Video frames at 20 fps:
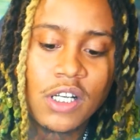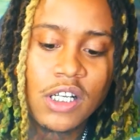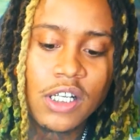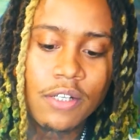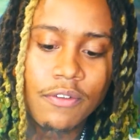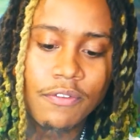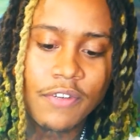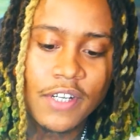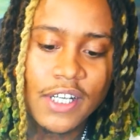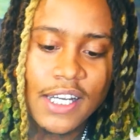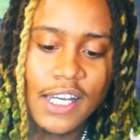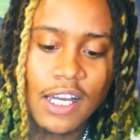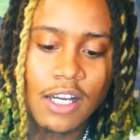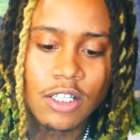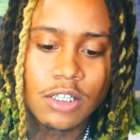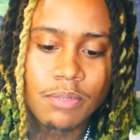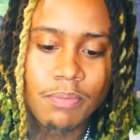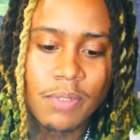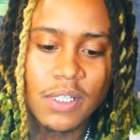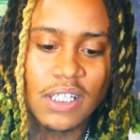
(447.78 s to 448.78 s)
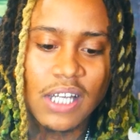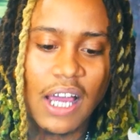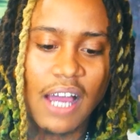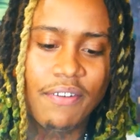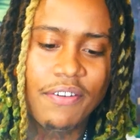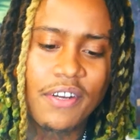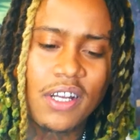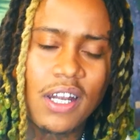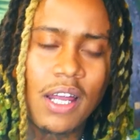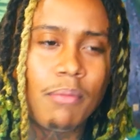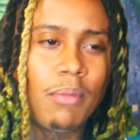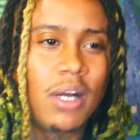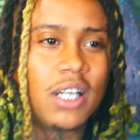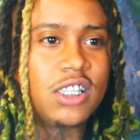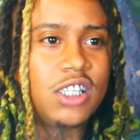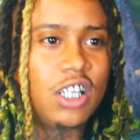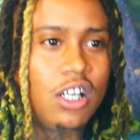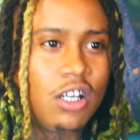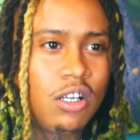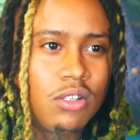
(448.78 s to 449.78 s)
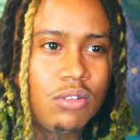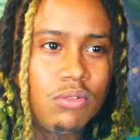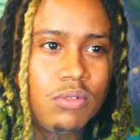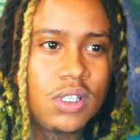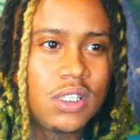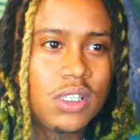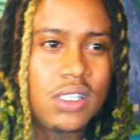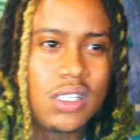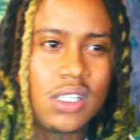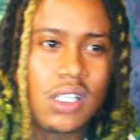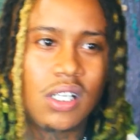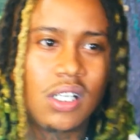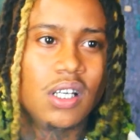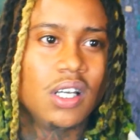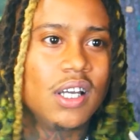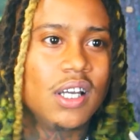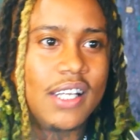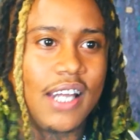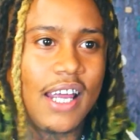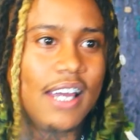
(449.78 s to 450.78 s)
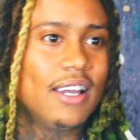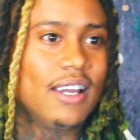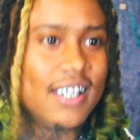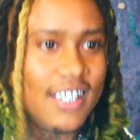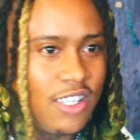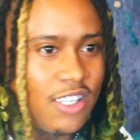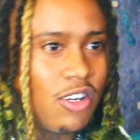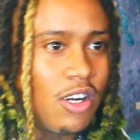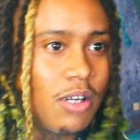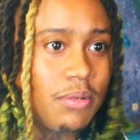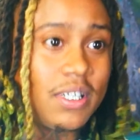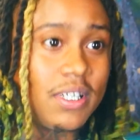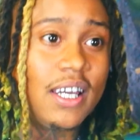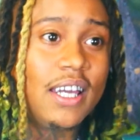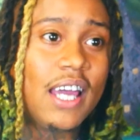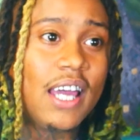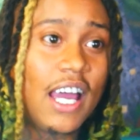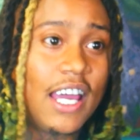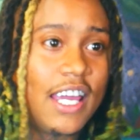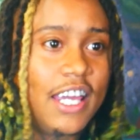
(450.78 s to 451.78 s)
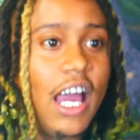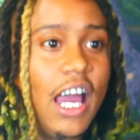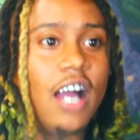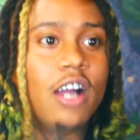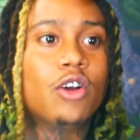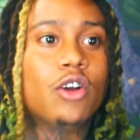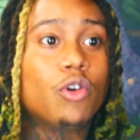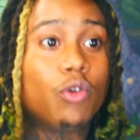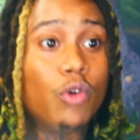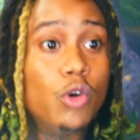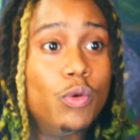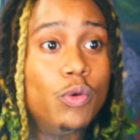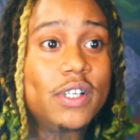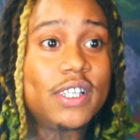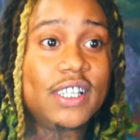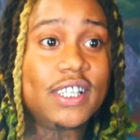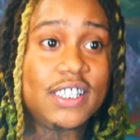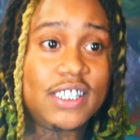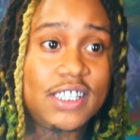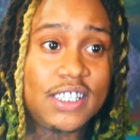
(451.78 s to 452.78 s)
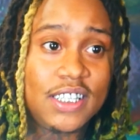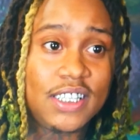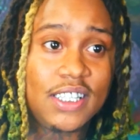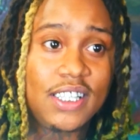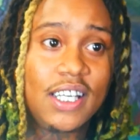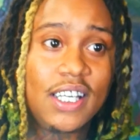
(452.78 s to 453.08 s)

good videos, but I feel like my songs was, you know what I'm saying? I grew with this shit.